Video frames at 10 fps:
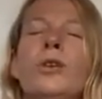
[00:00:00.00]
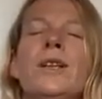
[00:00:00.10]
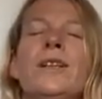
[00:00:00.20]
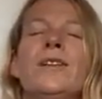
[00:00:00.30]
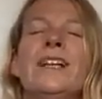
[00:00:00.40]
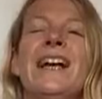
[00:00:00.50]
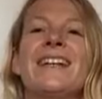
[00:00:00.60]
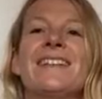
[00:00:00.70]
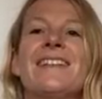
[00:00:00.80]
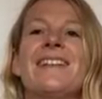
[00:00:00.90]
And
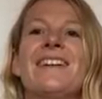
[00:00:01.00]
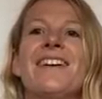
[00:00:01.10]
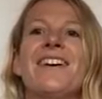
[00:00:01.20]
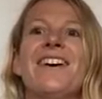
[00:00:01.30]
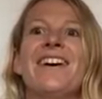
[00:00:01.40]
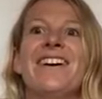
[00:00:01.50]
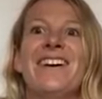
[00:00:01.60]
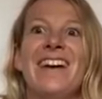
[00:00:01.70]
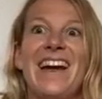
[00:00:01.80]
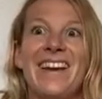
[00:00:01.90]
relax, let it go,
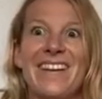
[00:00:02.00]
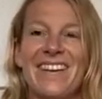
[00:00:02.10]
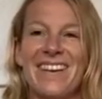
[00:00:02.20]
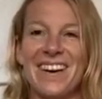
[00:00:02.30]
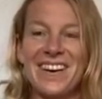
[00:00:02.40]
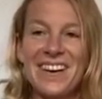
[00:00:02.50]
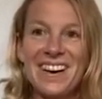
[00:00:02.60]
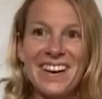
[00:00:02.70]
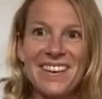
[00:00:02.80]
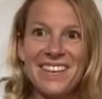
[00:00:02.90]
let it go,
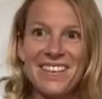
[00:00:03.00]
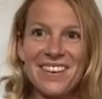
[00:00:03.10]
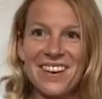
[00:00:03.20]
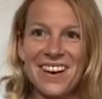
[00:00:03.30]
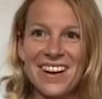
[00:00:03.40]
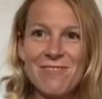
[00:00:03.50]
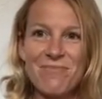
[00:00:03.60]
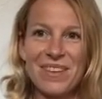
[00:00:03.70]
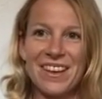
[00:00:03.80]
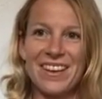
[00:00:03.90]
let it all go.
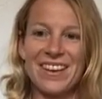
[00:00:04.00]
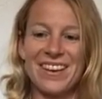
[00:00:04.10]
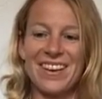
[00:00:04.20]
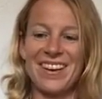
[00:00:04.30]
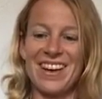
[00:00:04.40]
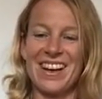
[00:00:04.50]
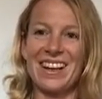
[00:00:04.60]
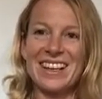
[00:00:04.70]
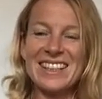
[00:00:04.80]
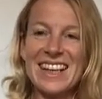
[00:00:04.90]

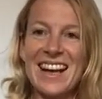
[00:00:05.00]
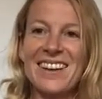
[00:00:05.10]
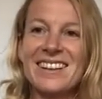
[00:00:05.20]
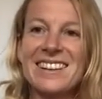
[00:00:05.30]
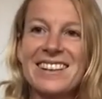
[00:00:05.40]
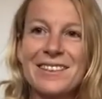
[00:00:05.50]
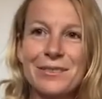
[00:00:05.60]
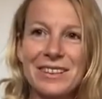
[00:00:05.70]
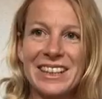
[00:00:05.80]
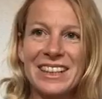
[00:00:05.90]
Let it down into your
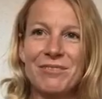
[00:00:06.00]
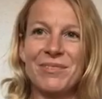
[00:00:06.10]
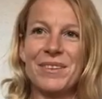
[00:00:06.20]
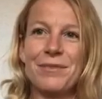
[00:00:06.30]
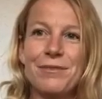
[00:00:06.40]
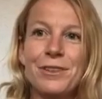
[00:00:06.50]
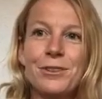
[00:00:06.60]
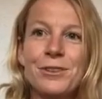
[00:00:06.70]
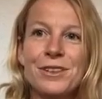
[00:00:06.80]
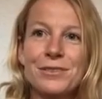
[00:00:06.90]
feet and
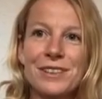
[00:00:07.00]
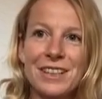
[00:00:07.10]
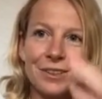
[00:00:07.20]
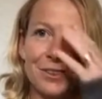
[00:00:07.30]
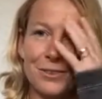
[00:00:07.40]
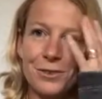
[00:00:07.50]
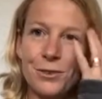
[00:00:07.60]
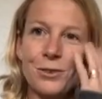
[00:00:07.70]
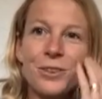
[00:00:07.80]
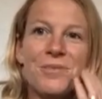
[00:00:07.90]
feel your feet on the
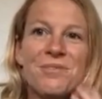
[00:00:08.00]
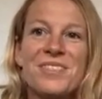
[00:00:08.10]
floor.